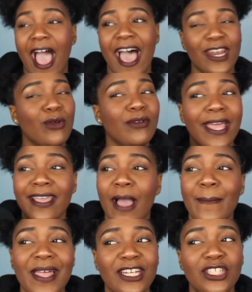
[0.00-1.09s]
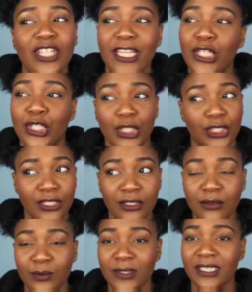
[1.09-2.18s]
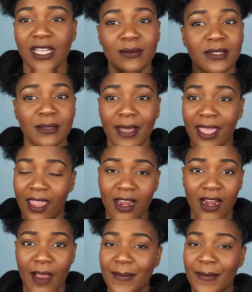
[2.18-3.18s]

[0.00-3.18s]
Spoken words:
I'm not a jelly girl once it comes to my hair.